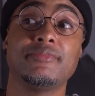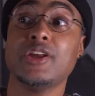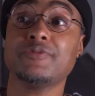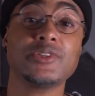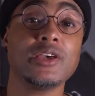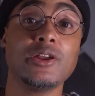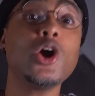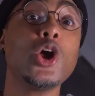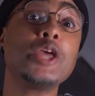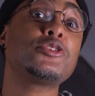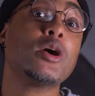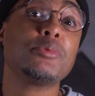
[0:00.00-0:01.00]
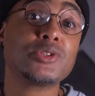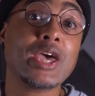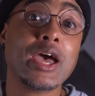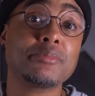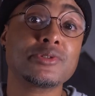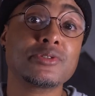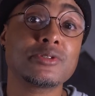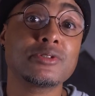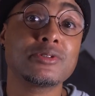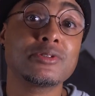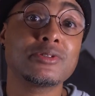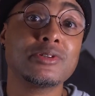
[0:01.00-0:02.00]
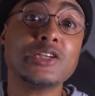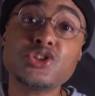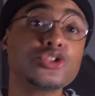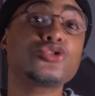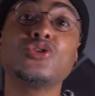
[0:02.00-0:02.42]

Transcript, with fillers: Enough said, and double taps. That's just